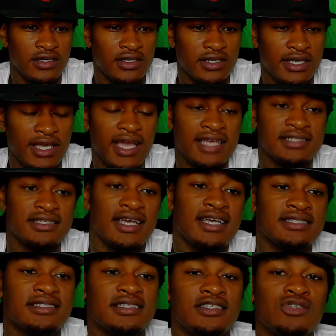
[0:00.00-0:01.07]
Cash
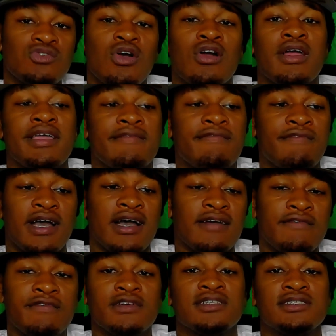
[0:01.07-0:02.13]
Nasty, you are a
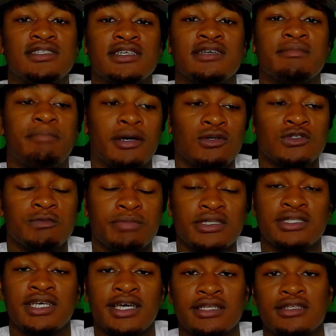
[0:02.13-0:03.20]
five foot ten post
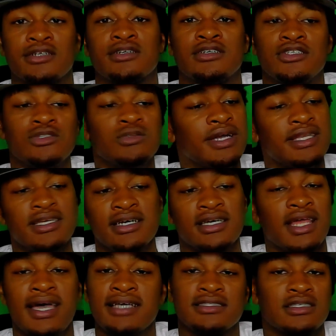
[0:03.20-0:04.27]
protector. You ain't a
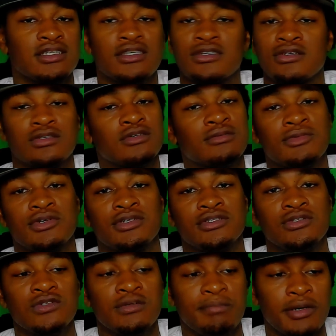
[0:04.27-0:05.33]
glass cleaner no more.
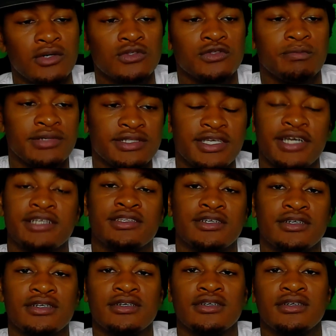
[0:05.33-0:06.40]
You a post
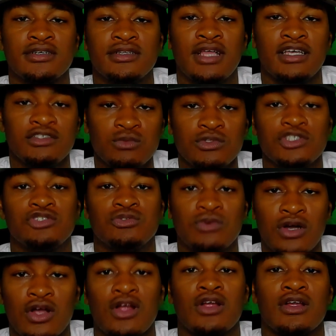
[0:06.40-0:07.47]
protector. That's what you
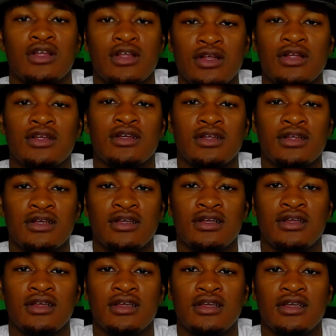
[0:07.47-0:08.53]
are.
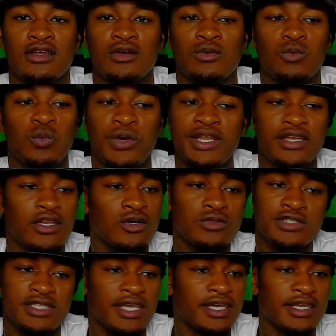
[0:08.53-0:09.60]
With no
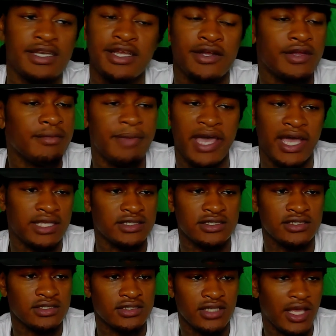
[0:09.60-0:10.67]
secondary
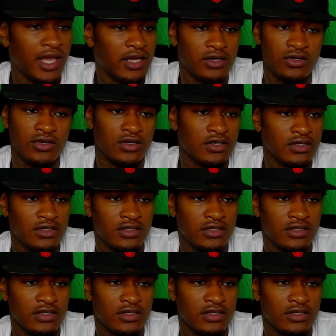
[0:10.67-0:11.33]
badges at all.